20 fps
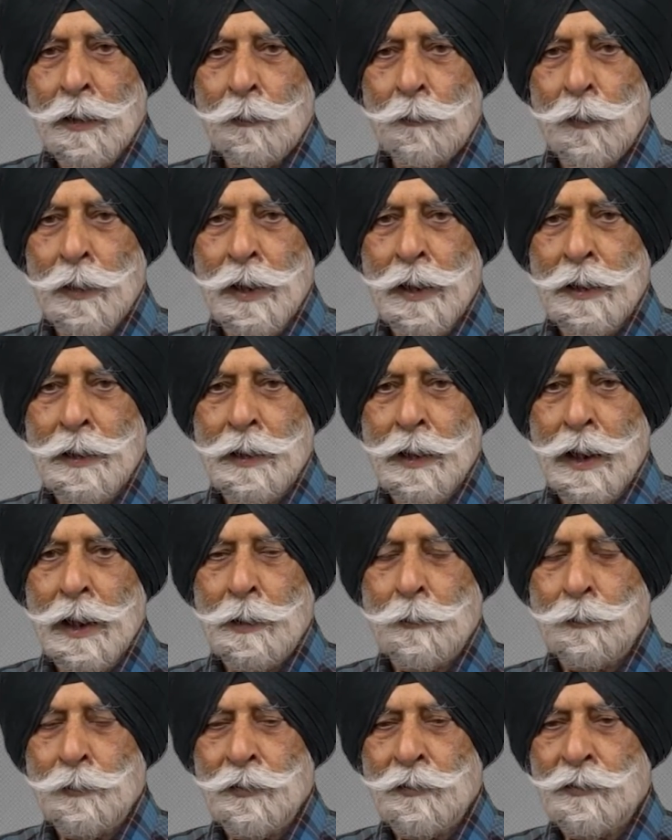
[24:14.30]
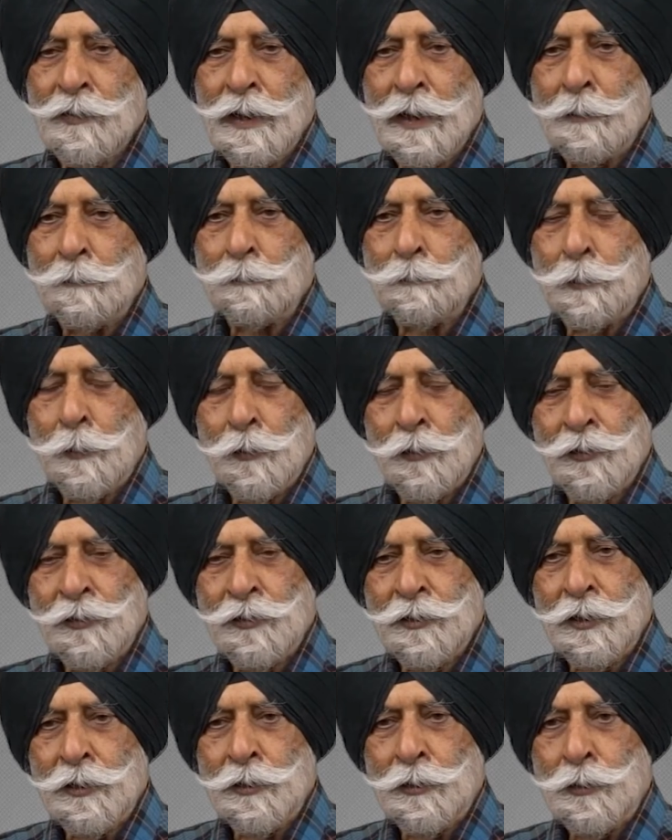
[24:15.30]
when I was then
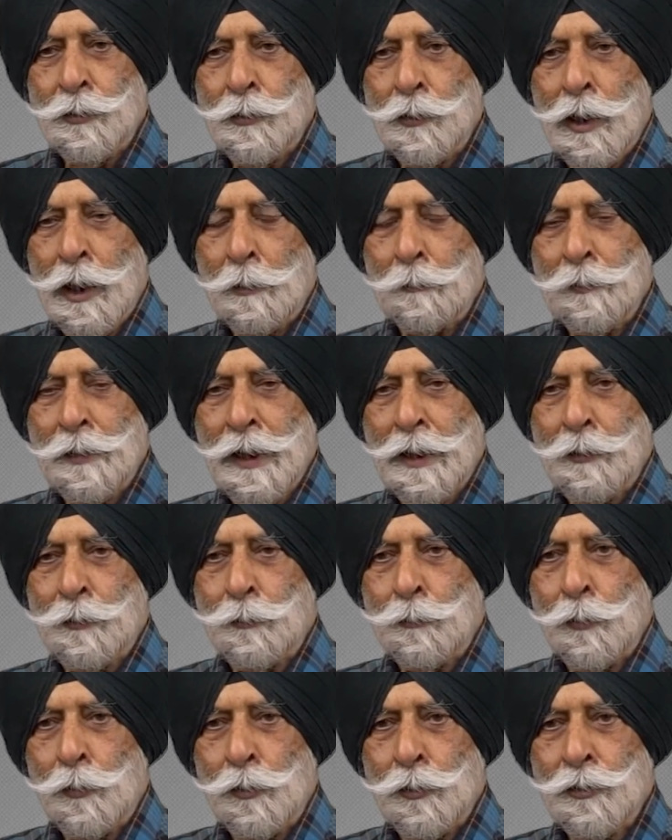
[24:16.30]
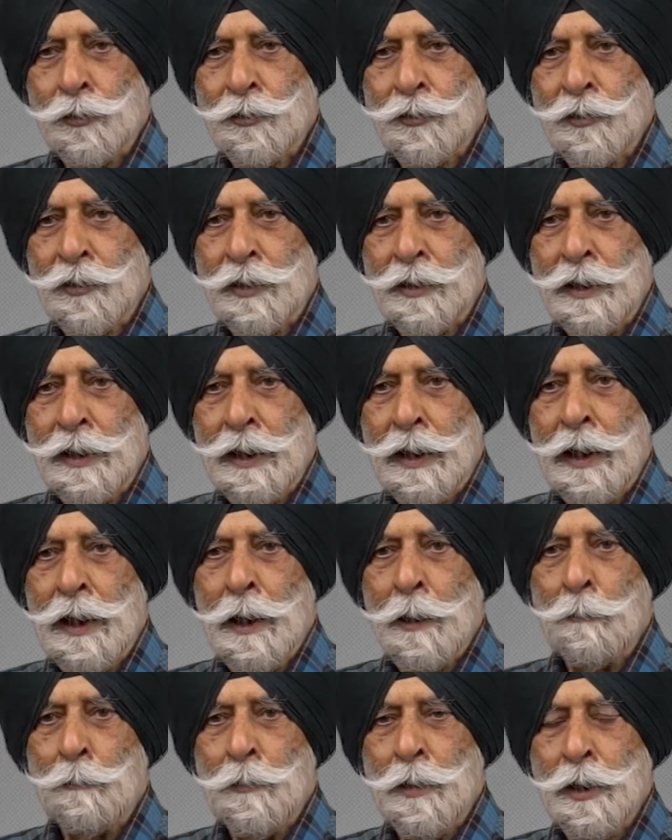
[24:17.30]
posted to Army Headquarters in the
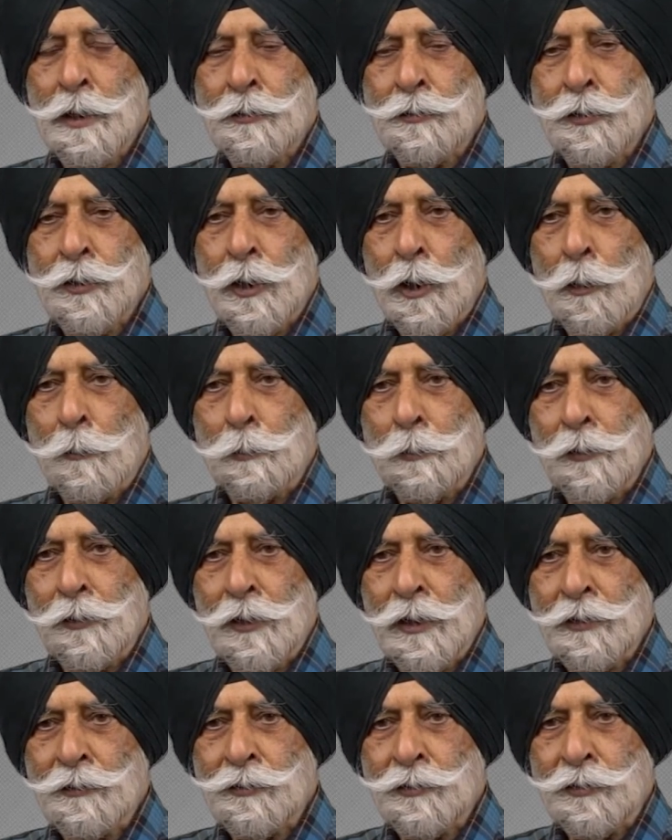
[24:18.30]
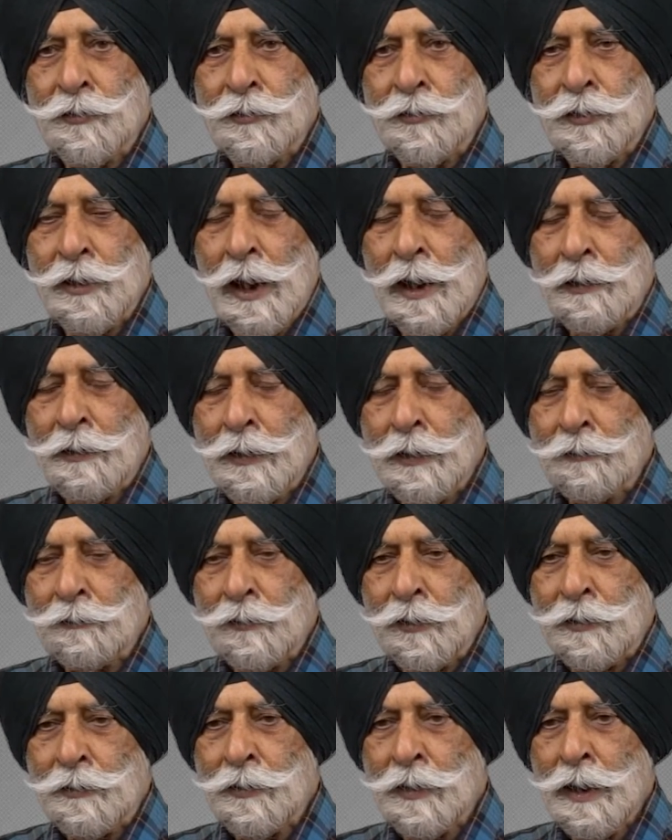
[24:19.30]
Military Operations
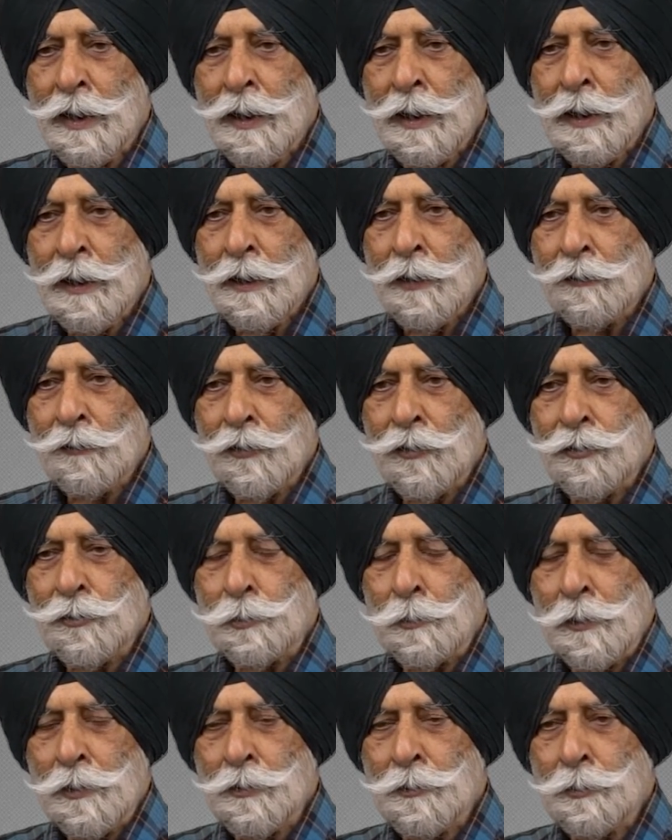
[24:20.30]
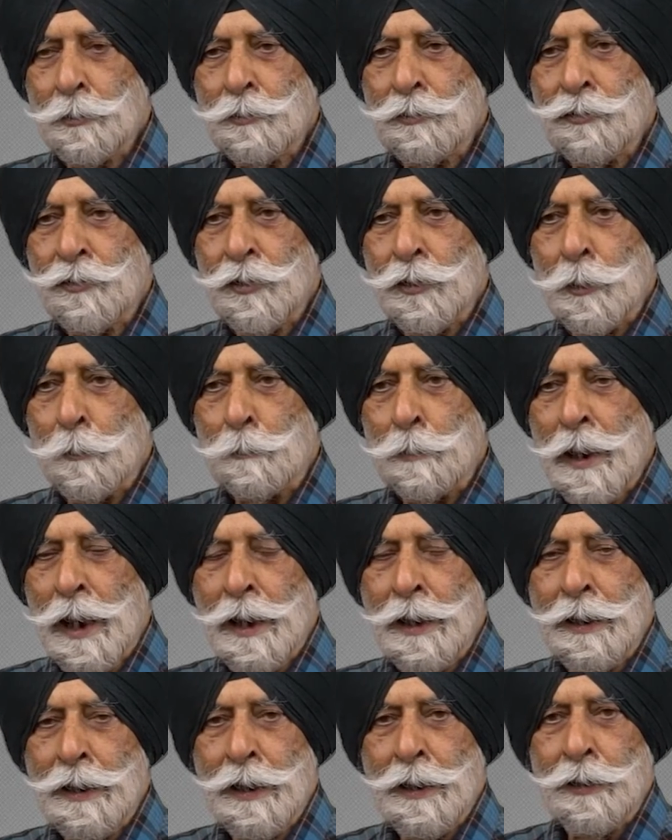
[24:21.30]
Directorate, responsible for the
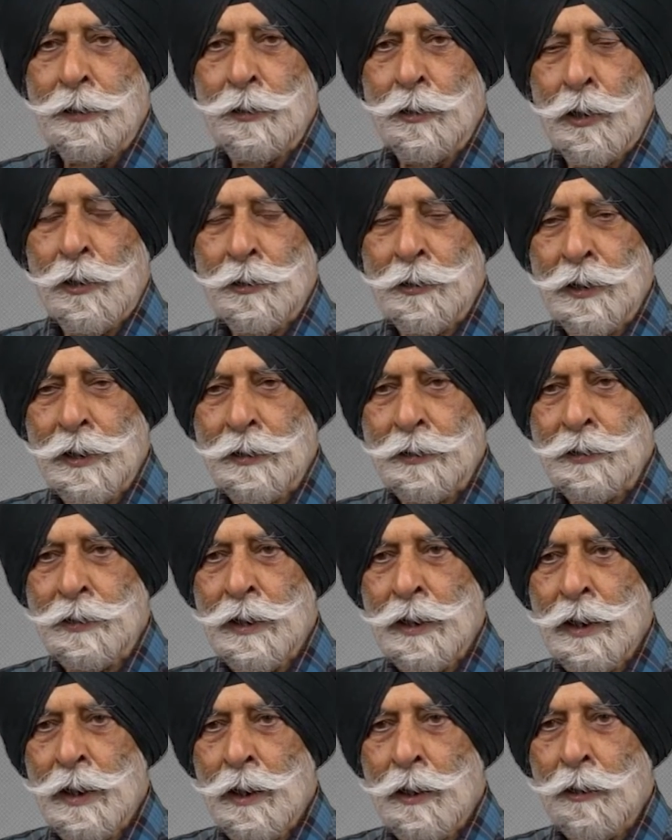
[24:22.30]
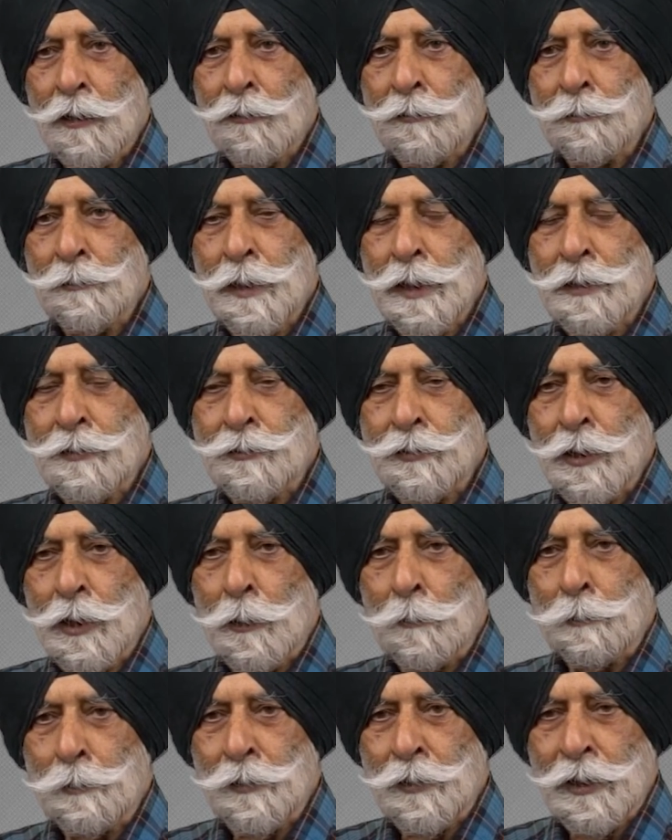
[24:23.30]
planning and conduct of military
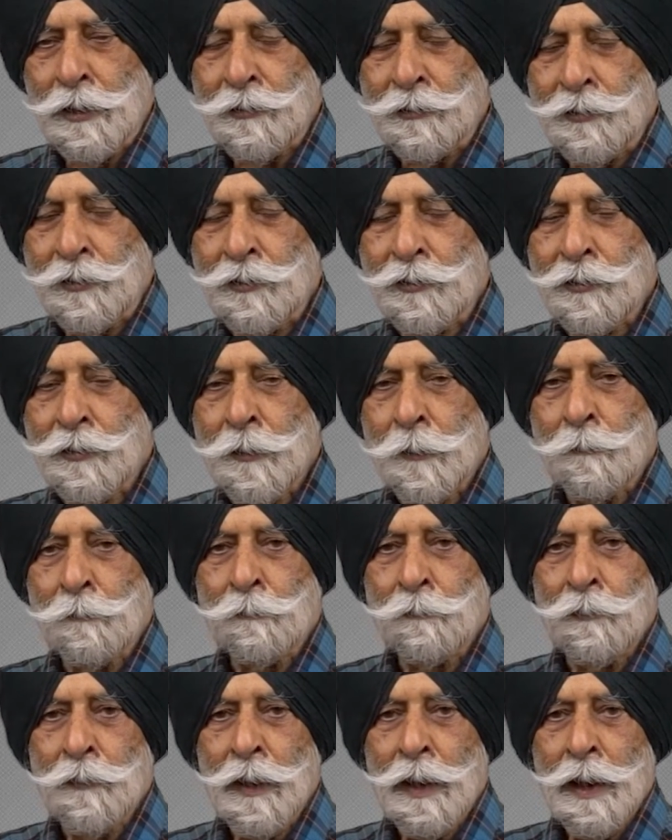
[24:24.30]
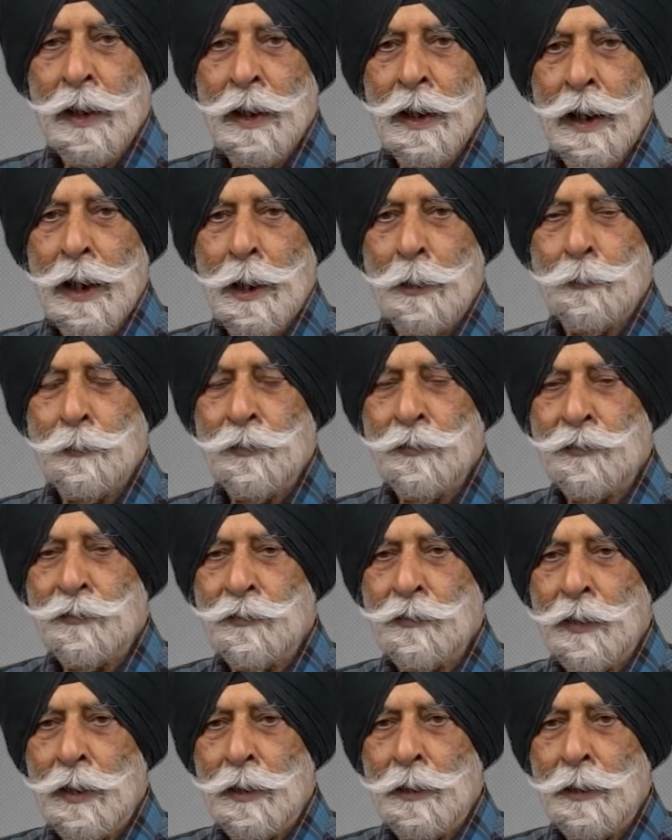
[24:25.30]
operations. I was